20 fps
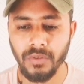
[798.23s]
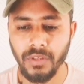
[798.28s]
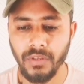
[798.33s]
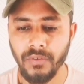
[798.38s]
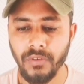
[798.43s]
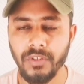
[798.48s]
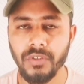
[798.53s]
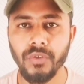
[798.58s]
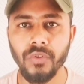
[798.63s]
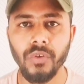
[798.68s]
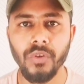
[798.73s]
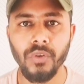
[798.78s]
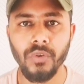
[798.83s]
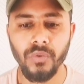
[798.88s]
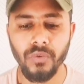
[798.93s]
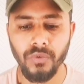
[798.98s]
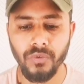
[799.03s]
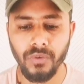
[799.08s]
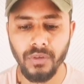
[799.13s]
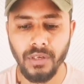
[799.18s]
So it will show
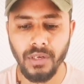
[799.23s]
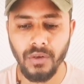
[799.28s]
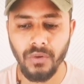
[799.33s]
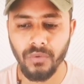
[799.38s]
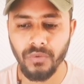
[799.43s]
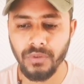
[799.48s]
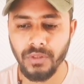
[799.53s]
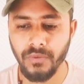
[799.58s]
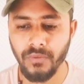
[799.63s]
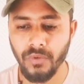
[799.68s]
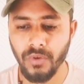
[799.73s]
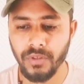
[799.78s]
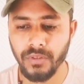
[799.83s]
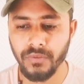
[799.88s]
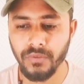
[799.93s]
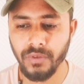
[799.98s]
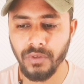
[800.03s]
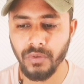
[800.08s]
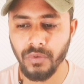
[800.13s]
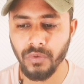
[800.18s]
you how the
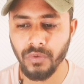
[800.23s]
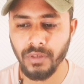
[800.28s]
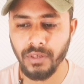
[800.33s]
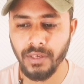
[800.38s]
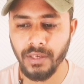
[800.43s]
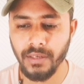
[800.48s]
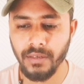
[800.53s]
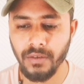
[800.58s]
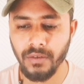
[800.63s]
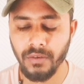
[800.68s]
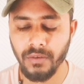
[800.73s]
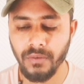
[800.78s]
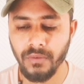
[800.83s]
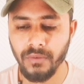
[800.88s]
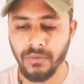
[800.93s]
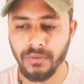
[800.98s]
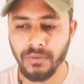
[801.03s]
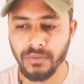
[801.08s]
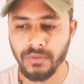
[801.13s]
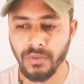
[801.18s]
voice will look like,
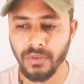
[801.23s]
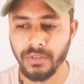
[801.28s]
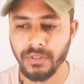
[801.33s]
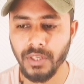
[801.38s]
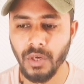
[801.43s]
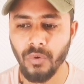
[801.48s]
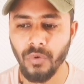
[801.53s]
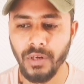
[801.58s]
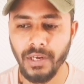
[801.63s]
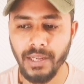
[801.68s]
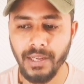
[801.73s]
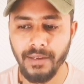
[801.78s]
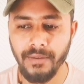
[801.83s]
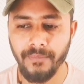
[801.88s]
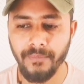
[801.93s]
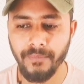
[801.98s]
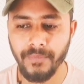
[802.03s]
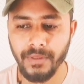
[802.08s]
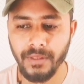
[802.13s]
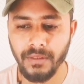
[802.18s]
sound like.
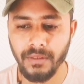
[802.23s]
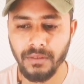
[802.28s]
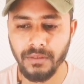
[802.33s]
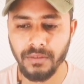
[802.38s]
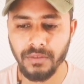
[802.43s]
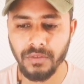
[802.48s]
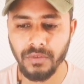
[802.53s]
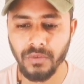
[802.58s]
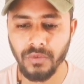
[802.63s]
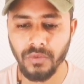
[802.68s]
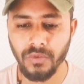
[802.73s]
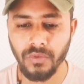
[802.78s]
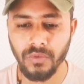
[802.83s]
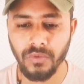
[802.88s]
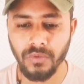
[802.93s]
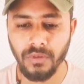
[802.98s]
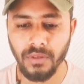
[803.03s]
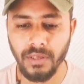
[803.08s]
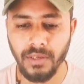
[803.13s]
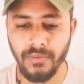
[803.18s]

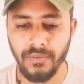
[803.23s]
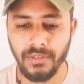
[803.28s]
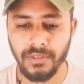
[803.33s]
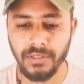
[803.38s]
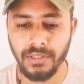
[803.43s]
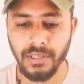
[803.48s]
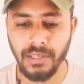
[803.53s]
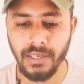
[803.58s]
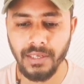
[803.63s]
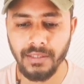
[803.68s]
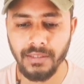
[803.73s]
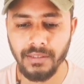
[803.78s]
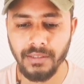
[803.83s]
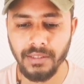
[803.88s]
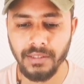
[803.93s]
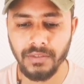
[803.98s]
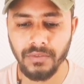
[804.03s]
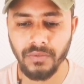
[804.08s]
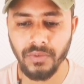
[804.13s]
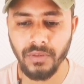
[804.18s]
So I will select
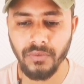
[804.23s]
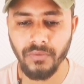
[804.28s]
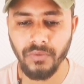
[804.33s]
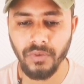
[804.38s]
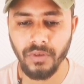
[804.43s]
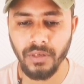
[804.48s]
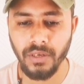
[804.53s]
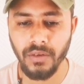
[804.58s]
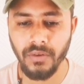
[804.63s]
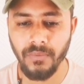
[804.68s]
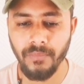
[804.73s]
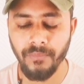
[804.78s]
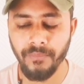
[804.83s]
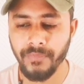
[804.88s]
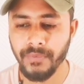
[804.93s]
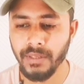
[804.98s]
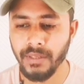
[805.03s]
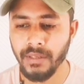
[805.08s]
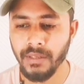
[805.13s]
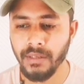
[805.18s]
this one for now,
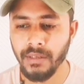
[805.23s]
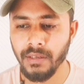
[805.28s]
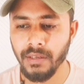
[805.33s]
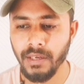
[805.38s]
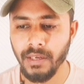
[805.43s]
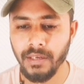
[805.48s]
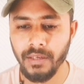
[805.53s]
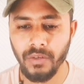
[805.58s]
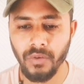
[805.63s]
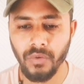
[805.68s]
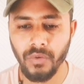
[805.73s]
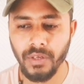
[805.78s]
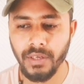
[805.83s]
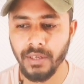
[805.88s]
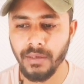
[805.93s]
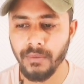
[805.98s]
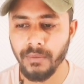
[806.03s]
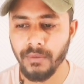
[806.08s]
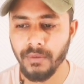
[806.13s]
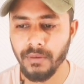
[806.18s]
and you
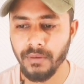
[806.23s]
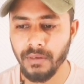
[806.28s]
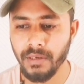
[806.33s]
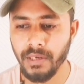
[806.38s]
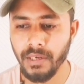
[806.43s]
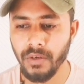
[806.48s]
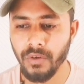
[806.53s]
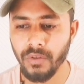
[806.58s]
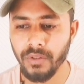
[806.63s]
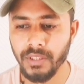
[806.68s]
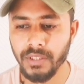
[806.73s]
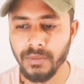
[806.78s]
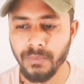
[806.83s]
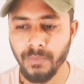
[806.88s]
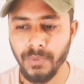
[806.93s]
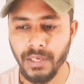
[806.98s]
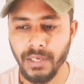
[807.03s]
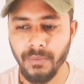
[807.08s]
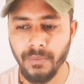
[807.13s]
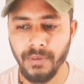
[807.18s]
can click on this
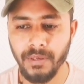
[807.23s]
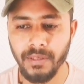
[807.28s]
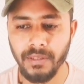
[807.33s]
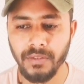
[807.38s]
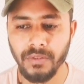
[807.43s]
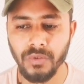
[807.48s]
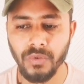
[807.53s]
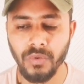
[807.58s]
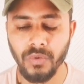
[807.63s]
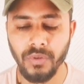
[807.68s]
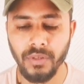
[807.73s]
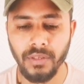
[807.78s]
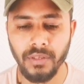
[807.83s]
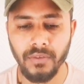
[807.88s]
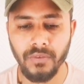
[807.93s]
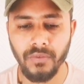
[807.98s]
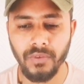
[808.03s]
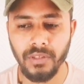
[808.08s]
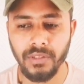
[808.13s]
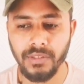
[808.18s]
play button, so
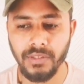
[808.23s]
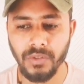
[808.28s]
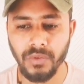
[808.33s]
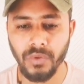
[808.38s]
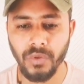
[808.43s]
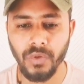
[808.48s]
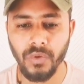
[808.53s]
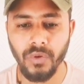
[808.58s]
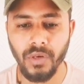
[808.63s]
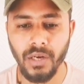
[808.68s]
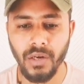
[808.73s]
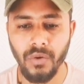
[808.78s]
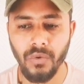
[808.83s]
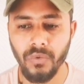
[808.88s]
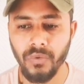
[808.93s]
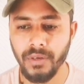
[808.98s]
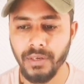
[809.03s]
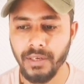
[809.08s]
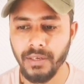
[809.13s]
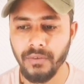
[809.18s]
it will show you
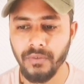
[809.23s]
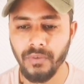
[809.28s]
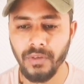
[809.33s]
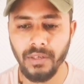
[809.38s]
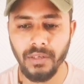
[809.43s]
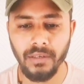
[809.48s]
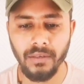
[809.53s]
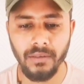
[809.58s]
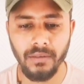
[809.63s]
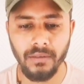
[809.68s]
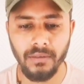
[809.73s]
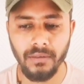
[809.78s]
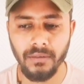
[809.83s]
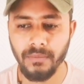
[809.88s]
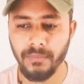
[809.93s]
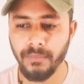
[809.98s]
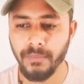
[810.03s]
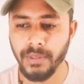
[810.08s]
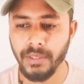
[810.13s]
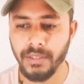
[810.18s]
how it will
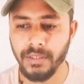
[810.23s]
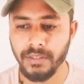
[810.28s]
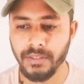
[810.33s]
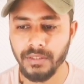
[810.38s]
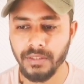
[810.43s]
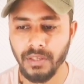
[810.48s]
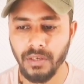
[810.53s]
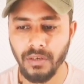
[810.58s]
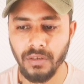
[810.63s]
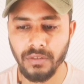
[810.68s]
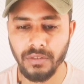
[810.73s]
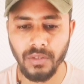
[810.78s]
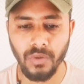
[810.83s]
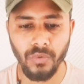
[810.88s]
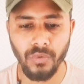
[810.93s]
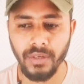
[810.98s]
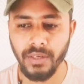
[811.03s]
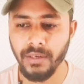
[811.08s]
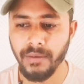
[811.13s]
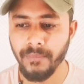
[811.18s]
be
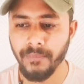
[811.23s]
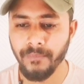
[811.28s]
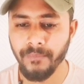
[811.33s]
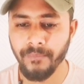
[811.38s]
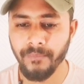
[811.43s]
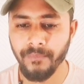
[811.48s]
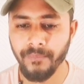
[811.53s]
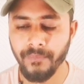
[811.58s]
sounding.